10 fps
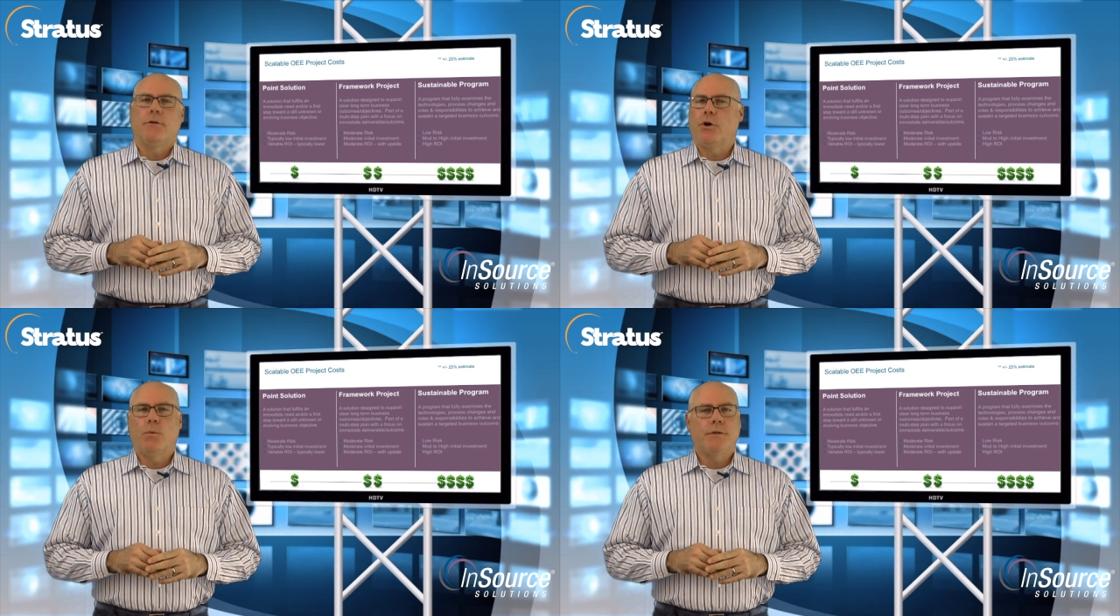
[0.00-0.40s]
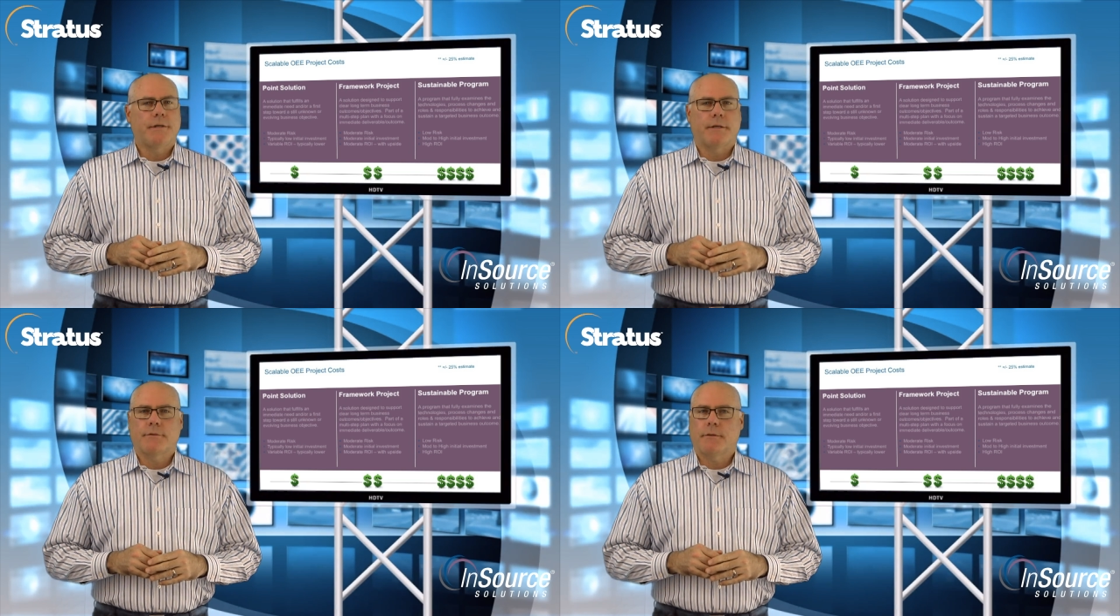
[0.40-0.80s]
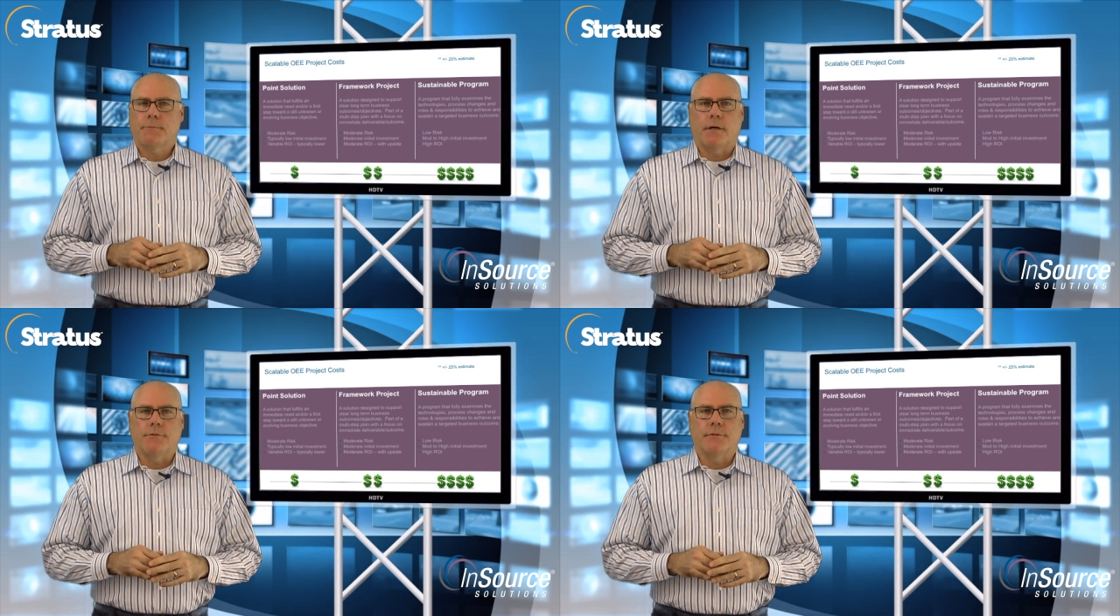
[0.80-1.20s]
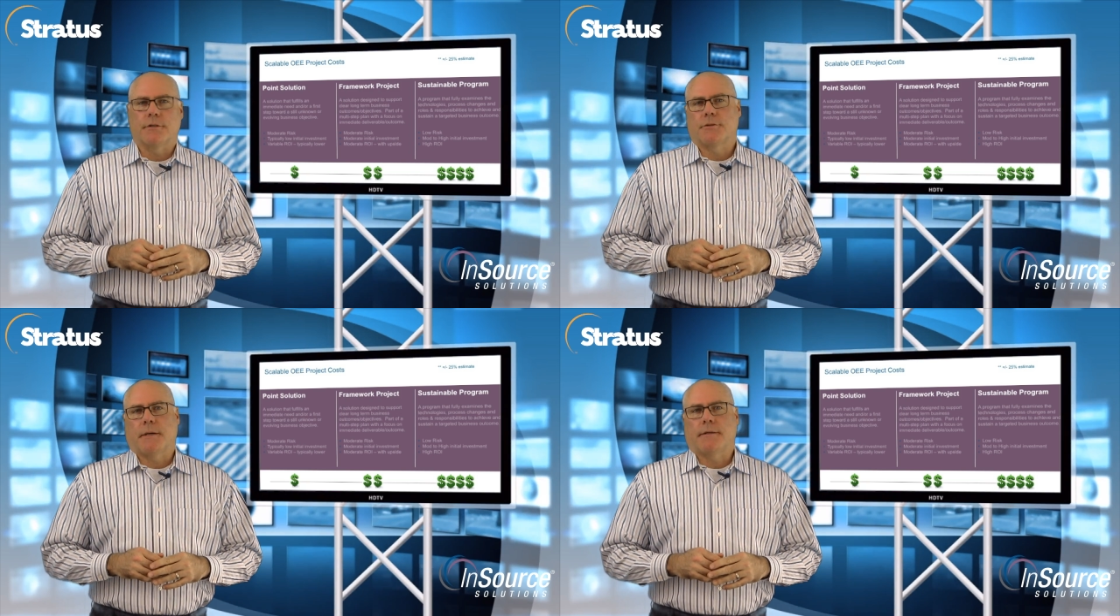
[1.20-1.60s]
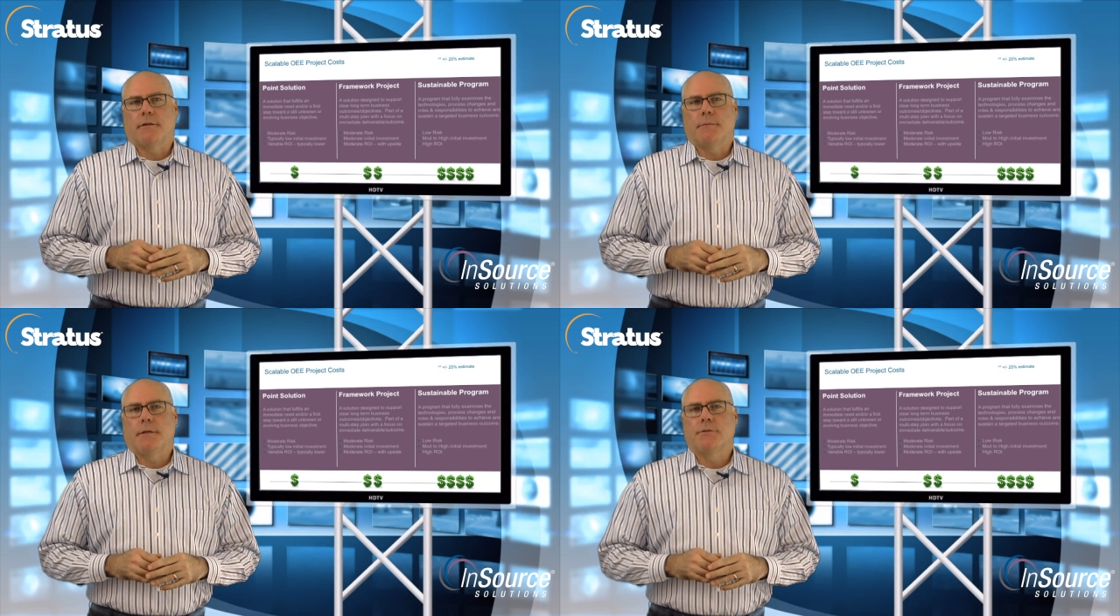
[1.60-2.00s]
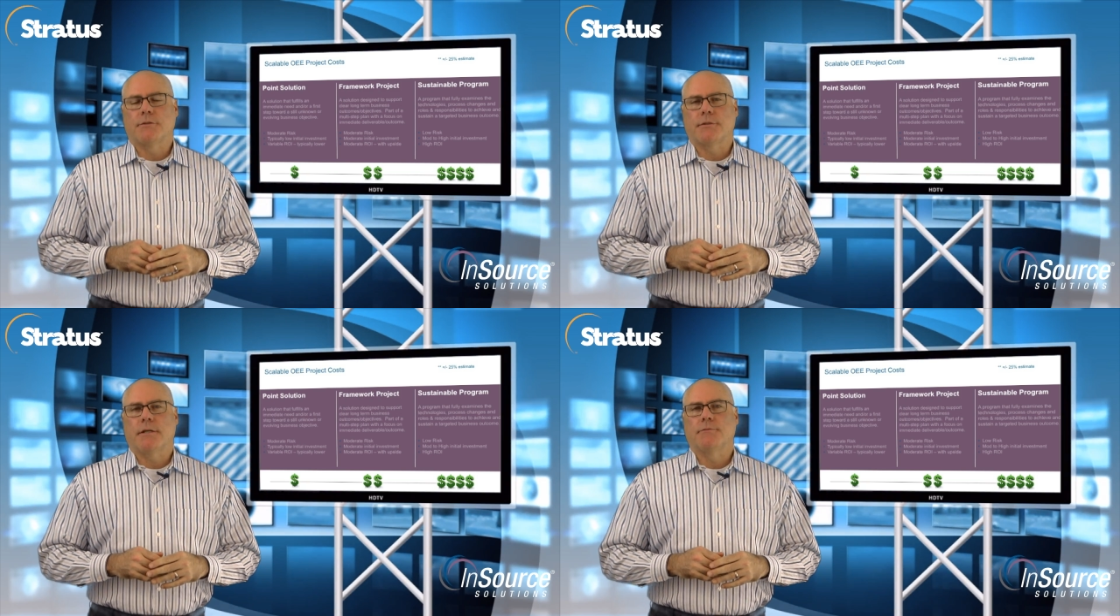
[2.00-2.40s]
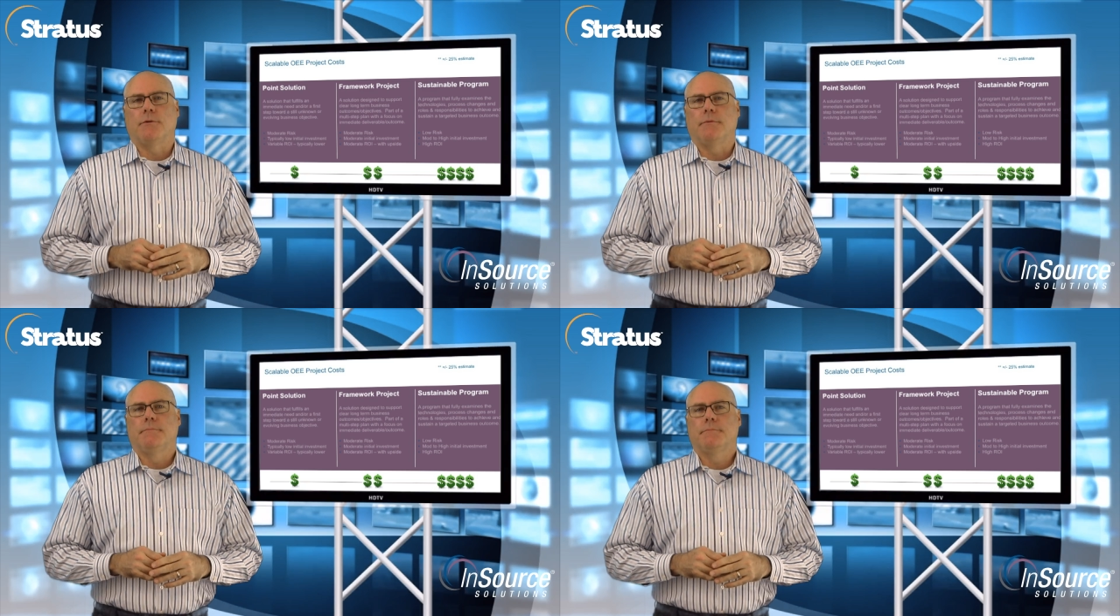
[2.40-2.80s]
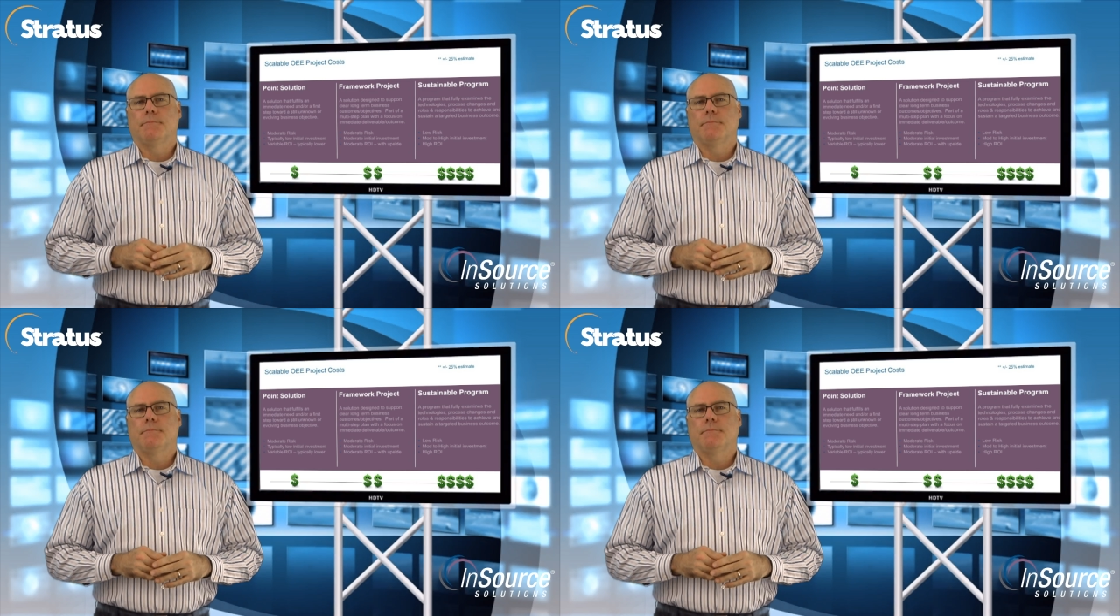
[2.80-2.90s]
No one takes on a project expecting to be unsuccessful.